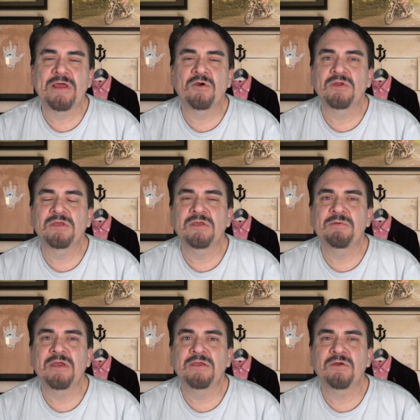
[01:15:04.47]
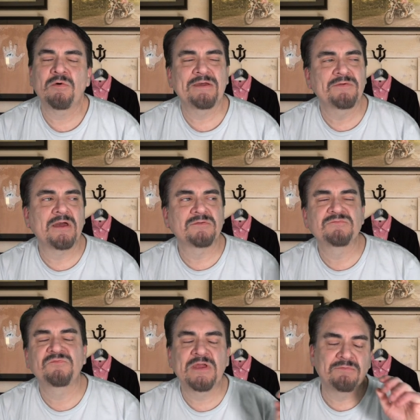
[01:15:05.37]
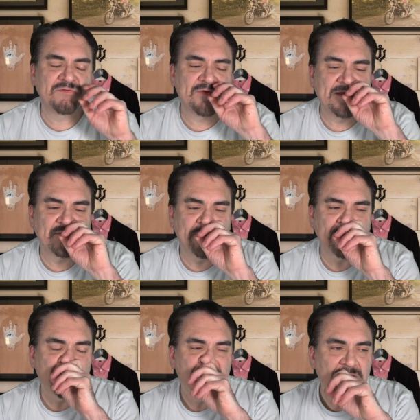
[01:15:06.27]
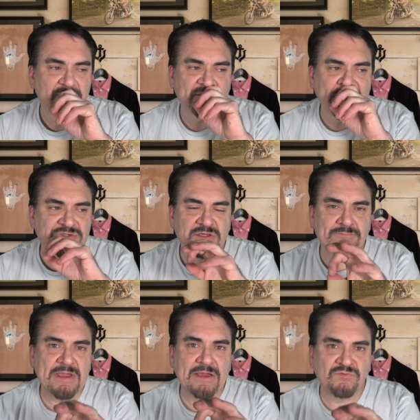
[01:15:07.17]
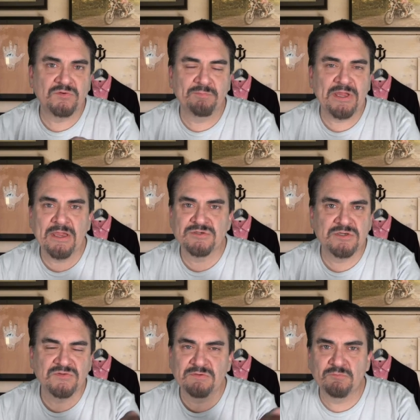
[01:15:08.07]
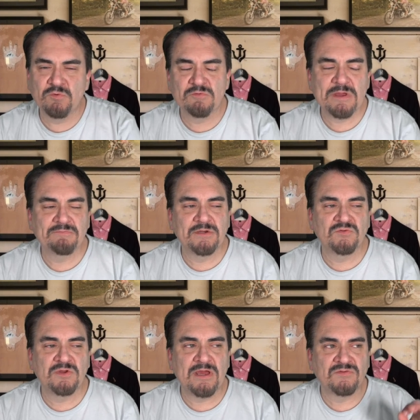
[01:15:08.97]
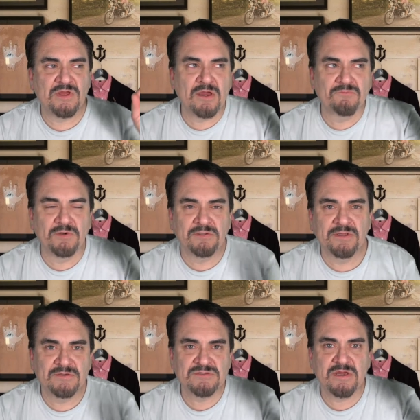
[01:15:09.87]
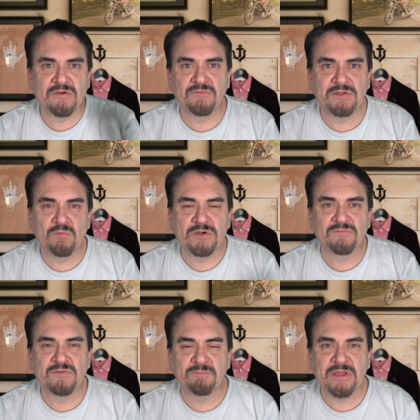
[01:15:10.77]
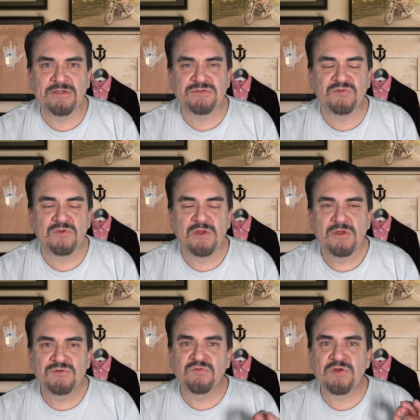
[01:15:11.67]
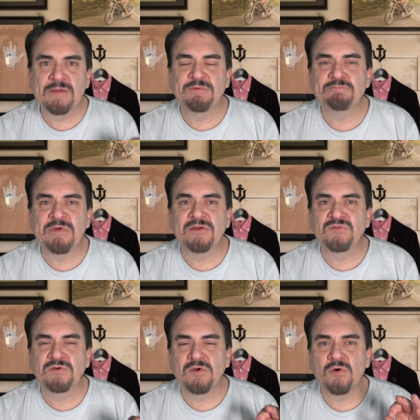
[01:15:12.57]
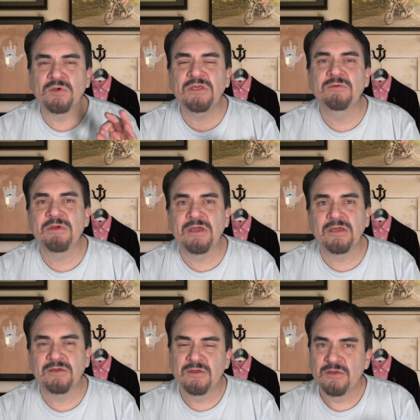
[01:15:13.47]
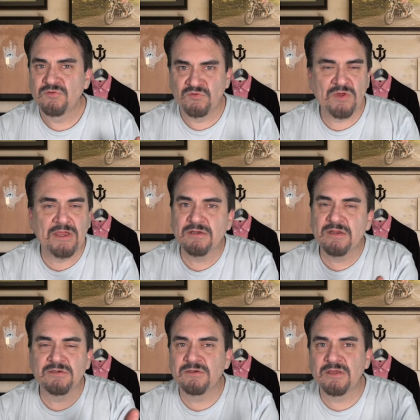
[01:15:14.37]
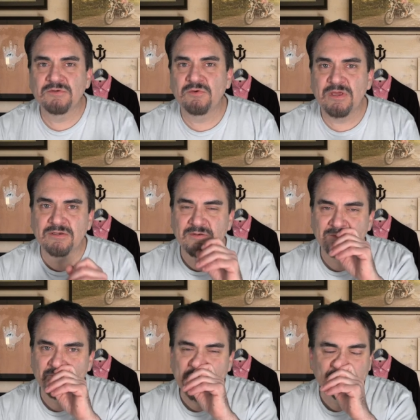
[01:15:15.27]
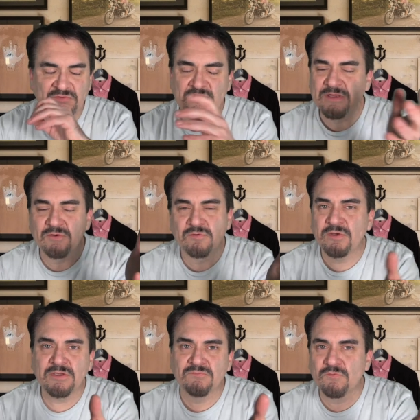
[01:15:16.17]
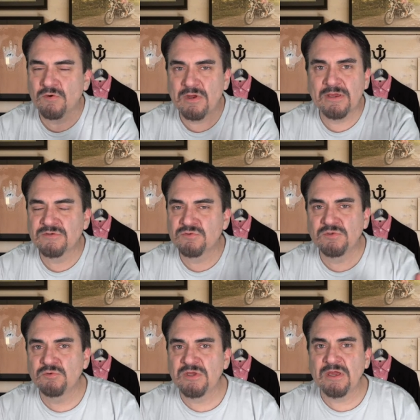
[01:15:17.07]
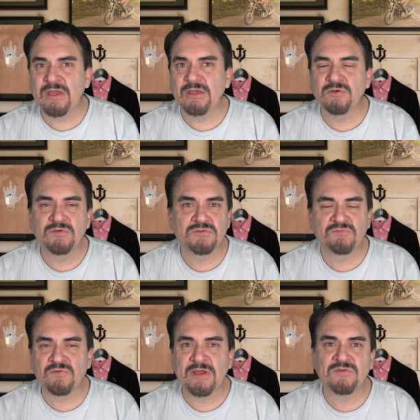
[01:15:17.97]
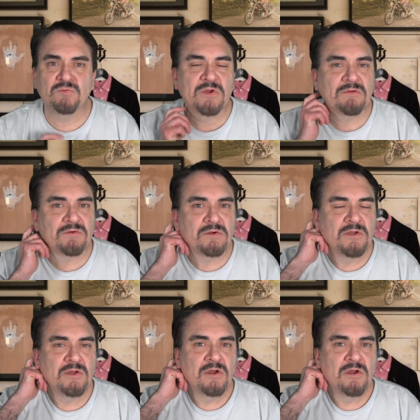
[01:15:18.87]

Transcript: when I go to eBay, well, I've got favorite sites, but there's actually a master page, and it's even one of my videos that has every link to every one of the pages. Just type in Mexico eBay site, and you'll get it. Whatever site you're looking for. I do UK, you can do France, whatever,